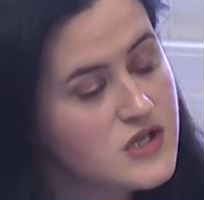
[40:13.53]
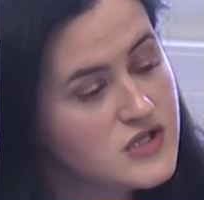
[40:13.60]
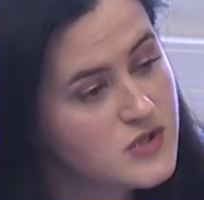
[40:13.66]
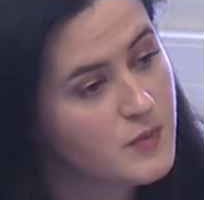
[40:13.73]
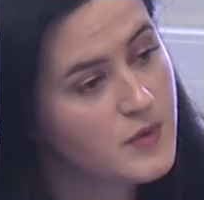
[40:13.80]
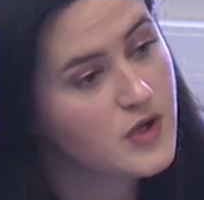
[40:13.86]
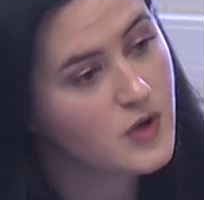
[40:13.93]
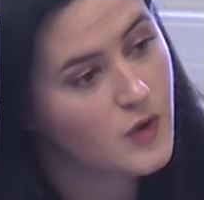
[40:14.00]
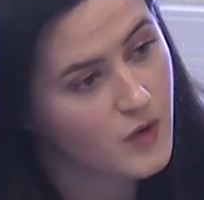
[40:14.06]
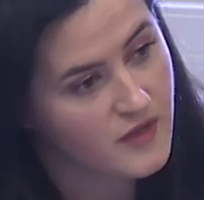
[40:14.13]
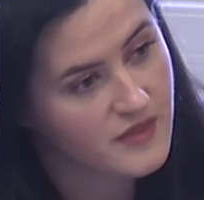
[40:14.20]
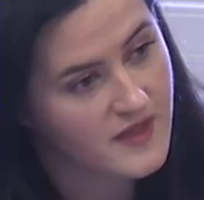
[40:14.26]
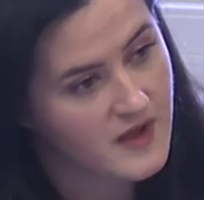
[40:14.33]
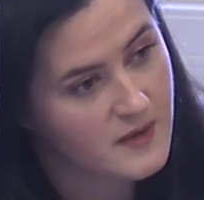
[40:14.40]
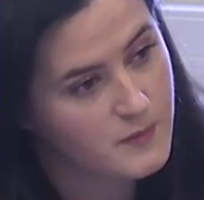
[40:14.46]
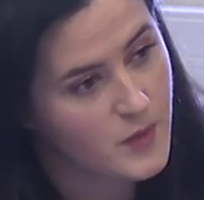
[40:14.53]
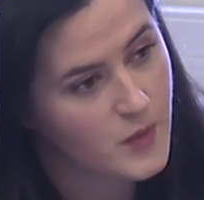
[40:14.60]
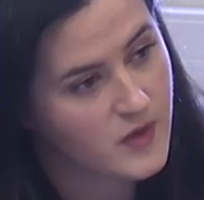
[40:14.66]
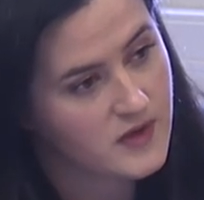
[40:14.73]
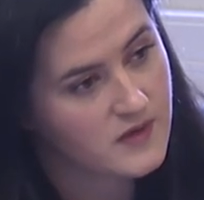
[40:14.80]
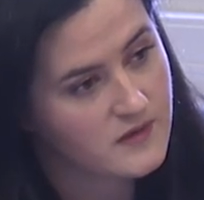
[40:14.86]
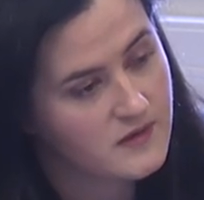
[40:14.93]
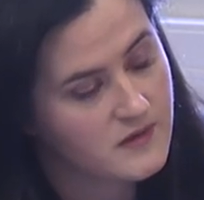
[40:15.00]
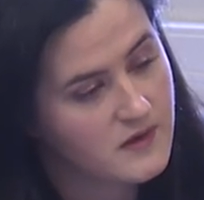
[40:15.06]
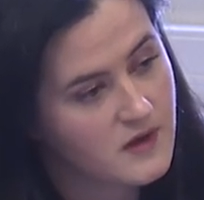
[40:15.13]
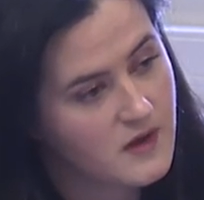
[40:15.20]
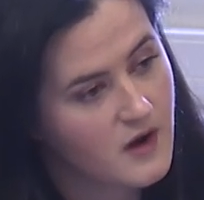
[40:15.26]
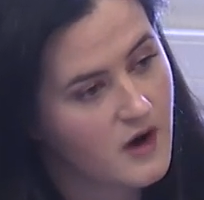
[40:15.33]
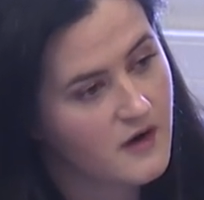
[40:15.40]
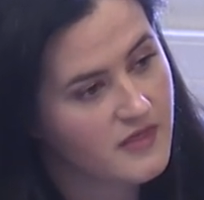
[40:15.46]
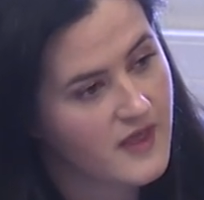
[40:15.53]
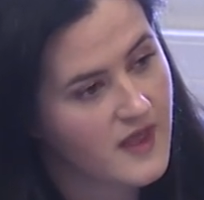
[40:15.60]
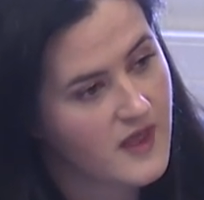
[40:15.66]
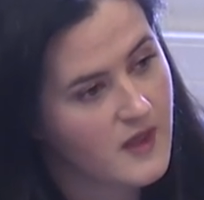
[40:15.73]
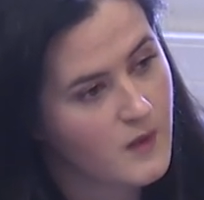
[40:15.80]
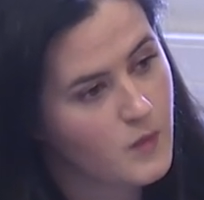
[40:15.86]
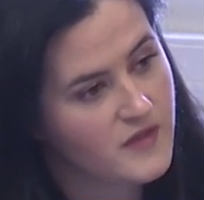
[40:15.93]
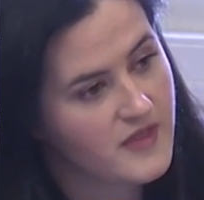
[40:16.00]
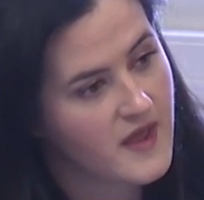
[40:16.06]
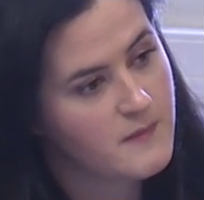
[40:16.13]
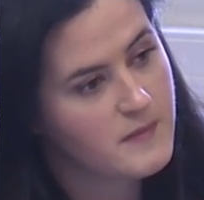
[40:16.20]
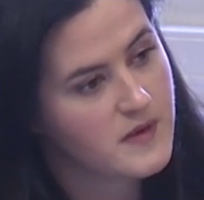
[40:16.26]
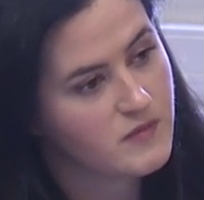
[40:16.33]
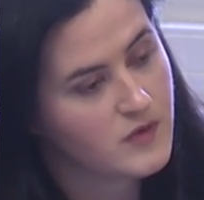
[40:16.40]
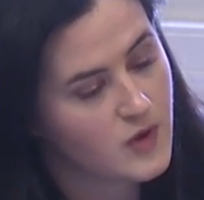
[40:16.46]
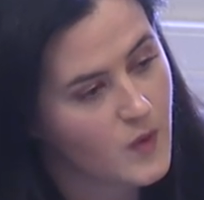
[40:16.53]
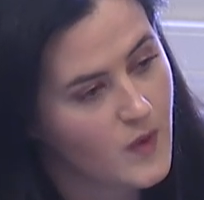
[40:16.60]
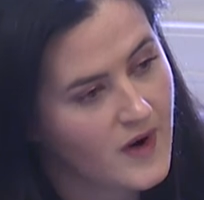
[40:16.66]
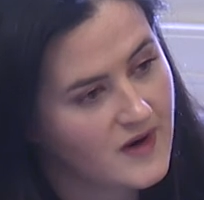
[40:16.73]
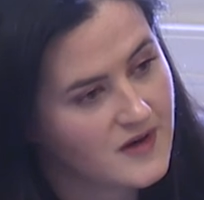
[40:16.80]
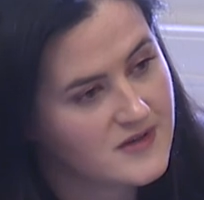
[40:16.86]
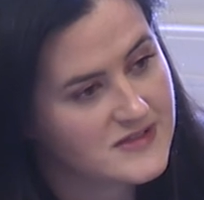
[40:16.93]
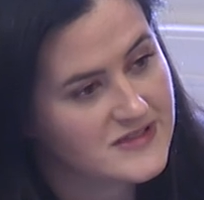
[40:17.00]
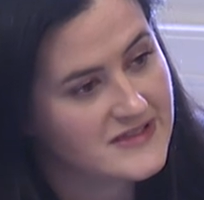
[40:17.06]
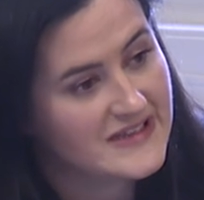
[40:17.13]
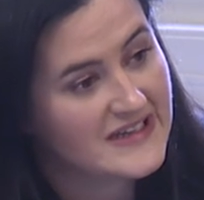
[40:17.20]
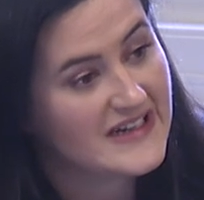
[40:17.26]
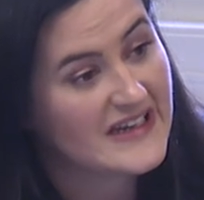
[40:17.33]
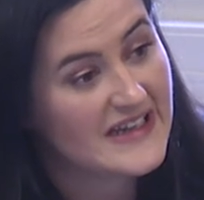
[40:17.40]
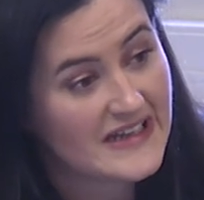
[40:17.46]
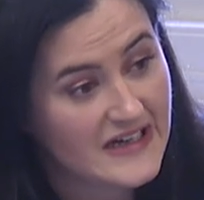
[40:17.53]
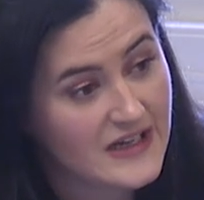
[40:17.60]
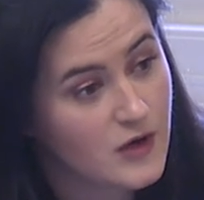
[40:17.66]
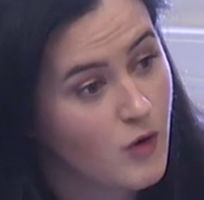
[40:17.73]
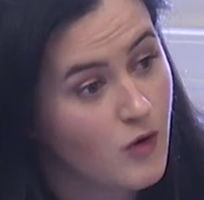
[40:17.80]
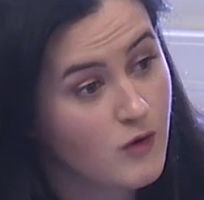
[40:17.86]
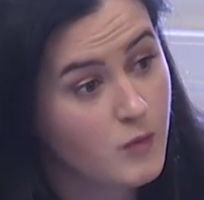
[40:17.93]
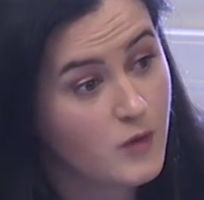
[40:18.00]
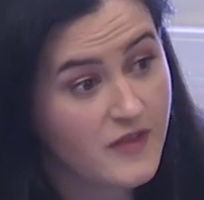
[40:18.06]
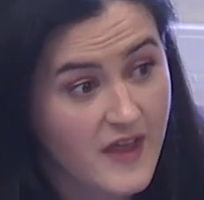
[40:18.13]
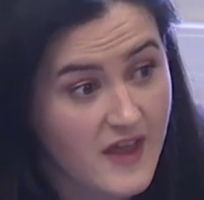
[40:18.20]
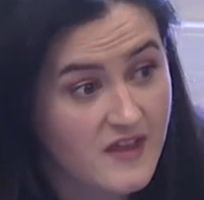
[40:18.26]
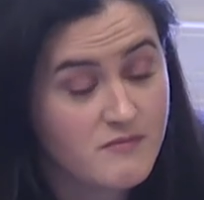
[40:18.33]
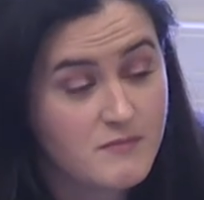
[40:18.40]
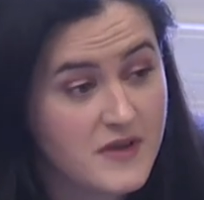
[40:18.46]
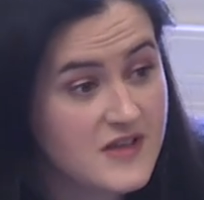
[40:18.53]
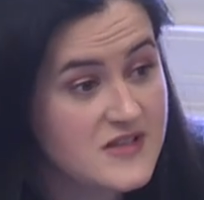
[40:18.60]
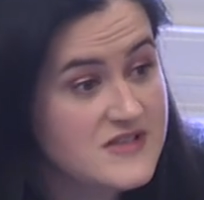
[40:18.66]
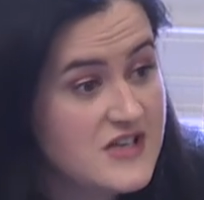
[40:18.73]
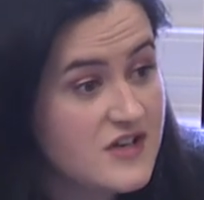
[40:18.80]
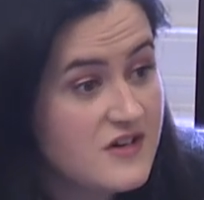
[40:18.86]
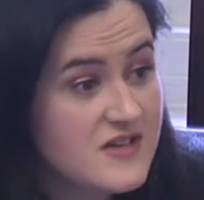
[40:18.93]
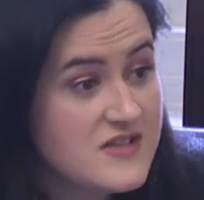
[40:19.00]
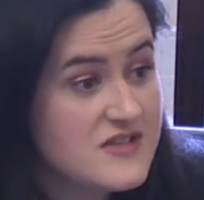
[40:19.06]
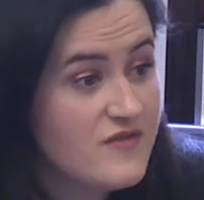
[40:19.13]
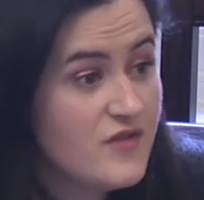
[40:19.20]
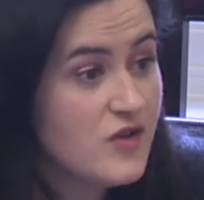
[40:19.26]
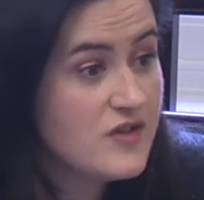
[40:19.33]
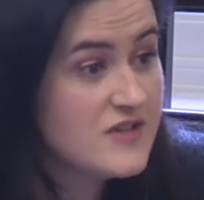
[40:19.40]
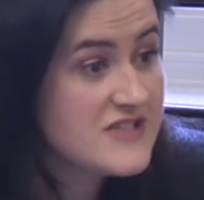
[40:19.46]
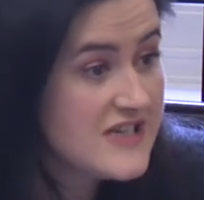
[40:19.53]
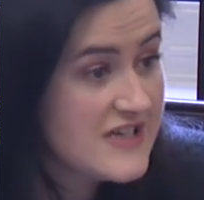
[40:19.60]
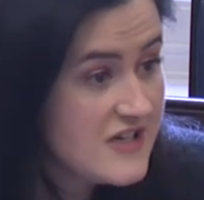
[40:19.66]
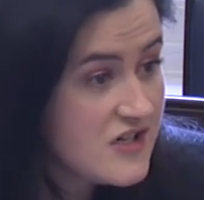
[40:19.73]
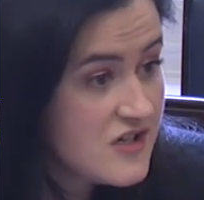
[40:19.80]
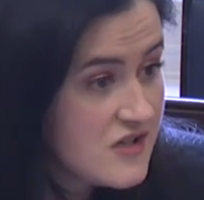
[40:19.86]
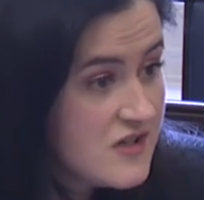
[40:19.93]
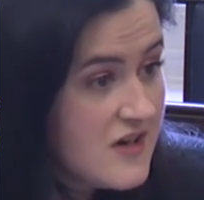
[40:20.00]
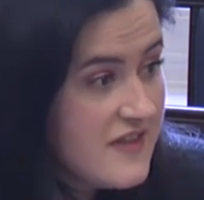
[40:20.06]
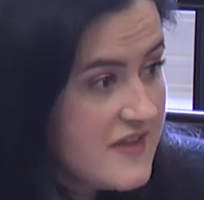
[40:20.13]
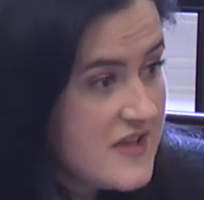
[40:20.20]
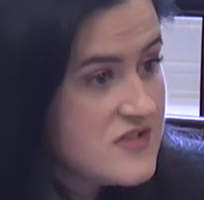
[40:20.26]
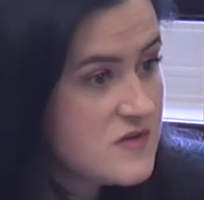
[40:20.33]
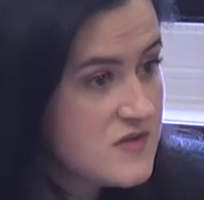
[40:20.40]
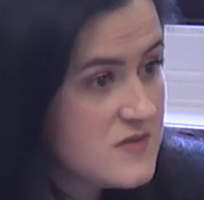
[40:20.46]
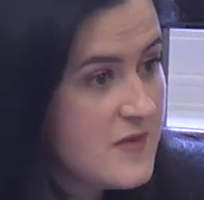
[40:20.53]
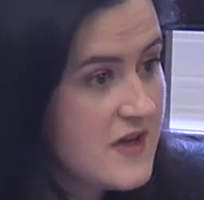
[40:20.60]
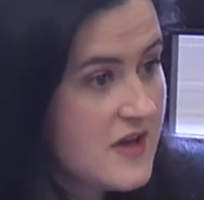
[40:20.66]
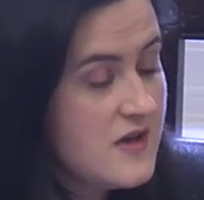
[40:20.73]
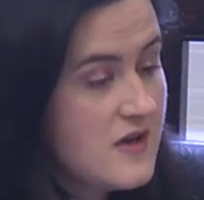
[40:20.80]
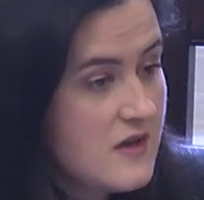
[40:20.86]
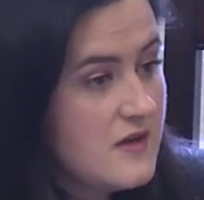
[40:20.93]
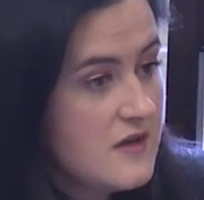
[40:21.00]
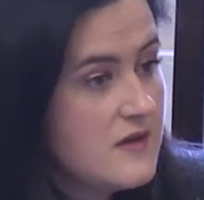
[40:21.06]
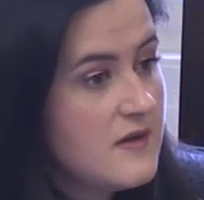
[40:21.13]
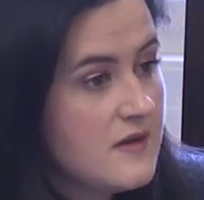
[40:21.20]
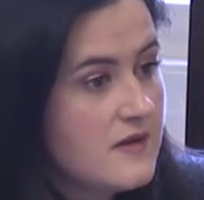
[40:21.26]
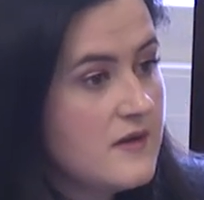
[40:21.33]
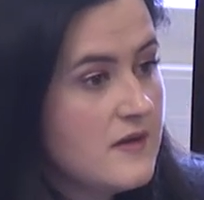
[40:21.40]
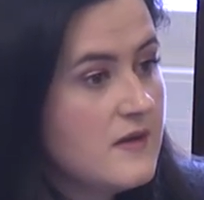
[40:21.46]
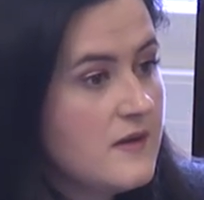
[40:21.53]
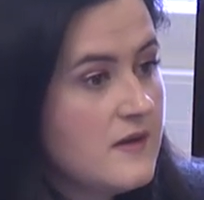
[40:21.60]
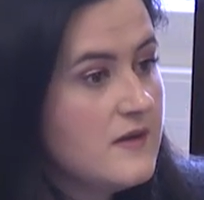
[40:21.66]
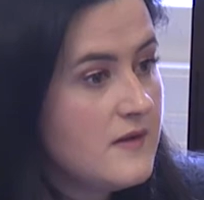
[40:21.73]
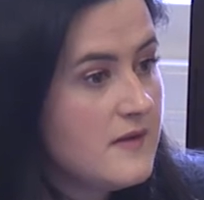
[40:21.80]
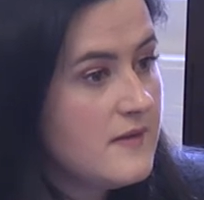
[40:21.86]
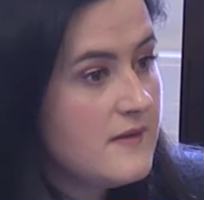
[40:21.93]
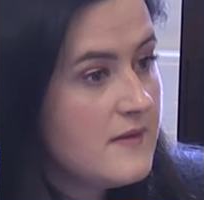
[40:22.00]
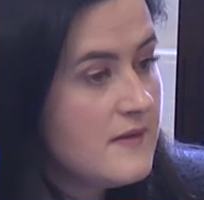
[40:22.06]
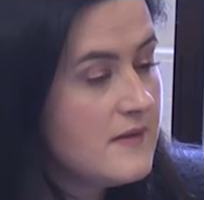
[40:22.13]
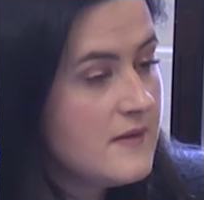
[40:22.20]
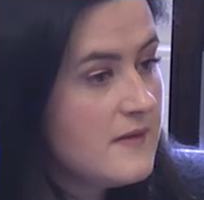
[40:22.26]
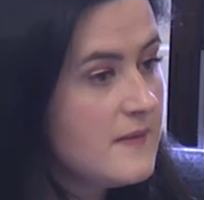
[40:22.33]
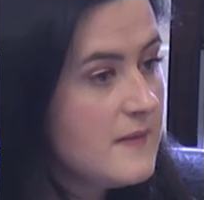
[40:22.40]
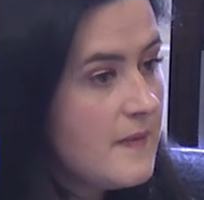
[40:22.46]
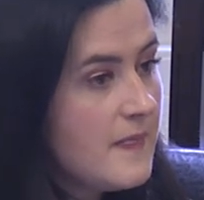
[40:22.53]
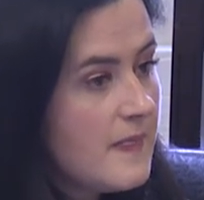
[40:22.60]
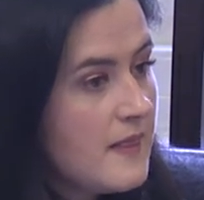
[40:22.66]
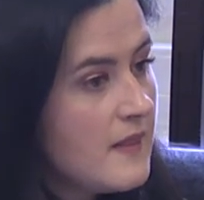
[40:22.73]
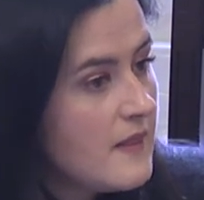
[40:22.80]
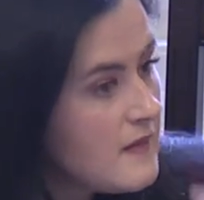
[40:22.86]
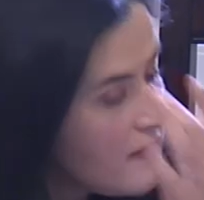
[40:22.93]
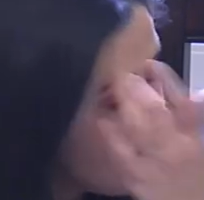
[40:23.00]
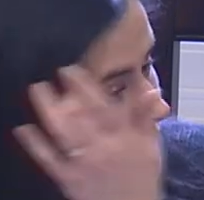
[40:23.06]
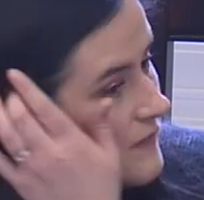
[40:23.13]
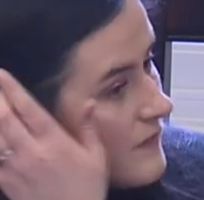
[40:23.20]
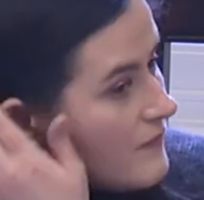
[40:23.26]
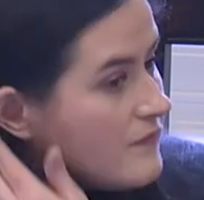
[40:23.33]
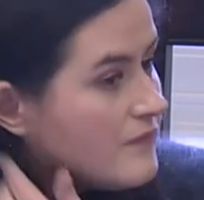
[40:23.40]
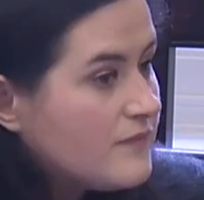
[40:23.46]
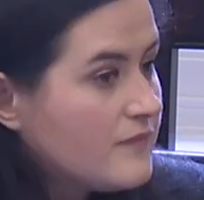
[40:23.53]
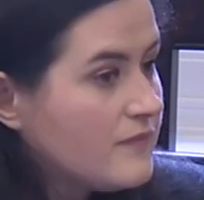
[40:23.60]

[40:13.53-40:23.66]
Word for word: So beyond that point, are they will they be required legally, or will they even be considered as a volunteer at this respect? Chair, that's that's gone into more